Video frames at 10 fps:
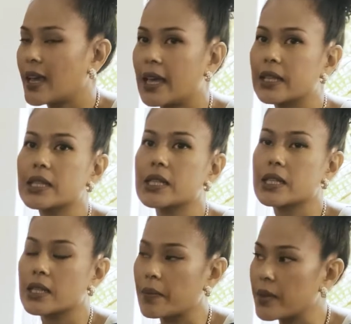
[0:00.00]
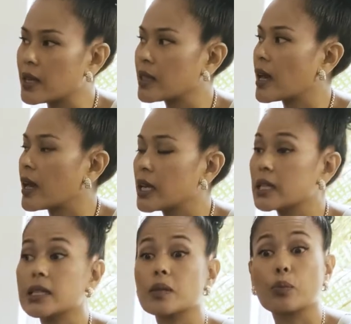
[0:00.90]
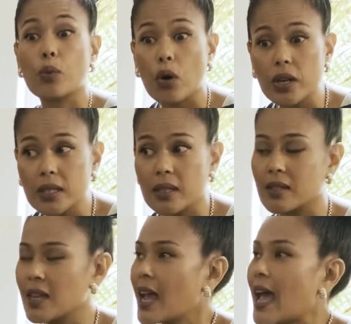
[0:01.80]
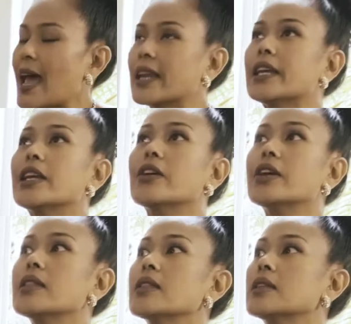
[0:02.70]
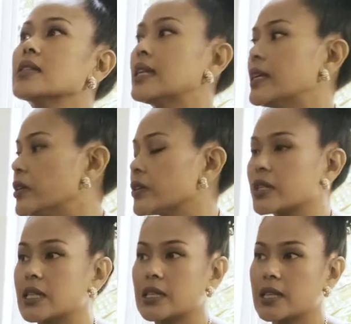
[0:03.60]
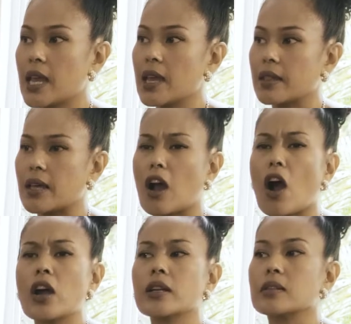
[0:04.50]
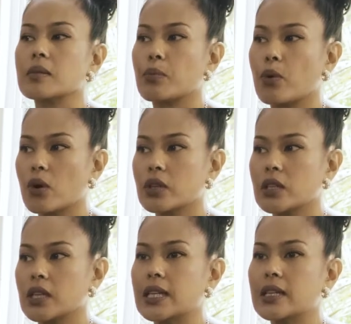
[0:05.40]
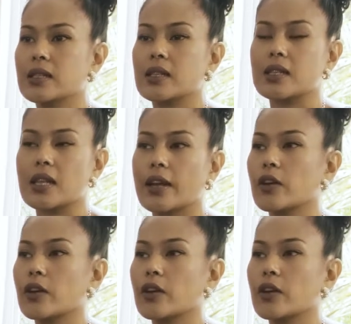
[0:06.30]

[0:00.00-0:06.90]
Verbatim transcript: And this is something that it is important. Very important. And hearing these leaders say that art is important, it is a sign